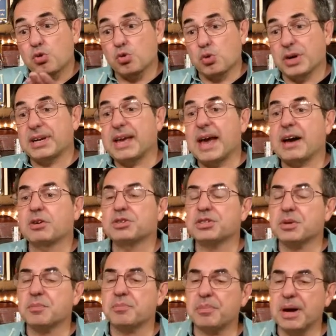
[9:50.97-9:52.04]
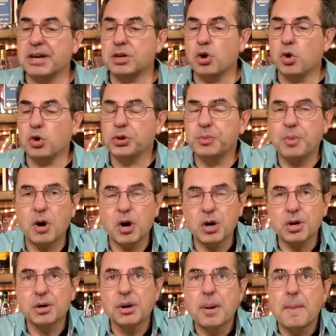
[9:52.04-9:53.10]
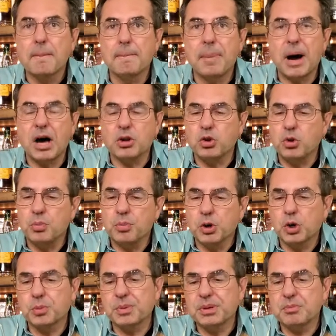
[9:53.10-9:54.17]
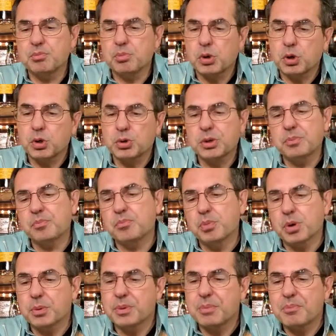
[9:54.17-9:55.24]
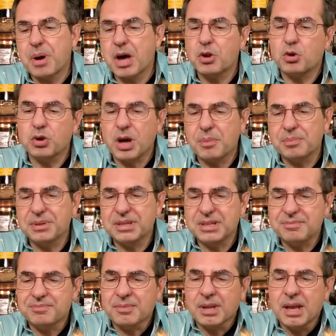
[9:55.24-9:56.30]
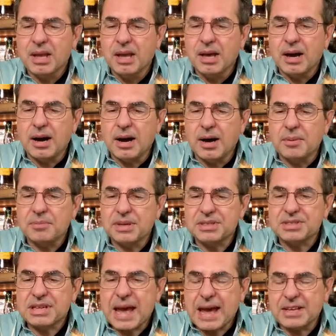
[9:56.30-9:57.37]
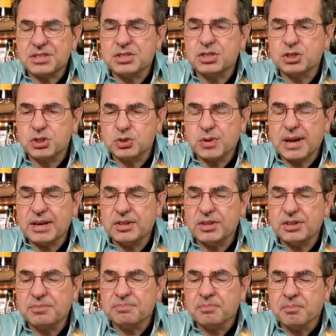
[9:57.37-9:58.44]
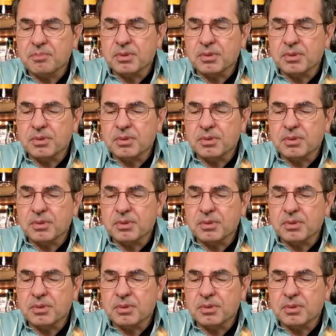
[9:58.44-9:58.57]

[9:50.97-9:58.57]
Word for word: Rickhouse by Gold Bar Bottle Bourbon Bourbon, Bourbon Bottle Company. Um, it's cask strength,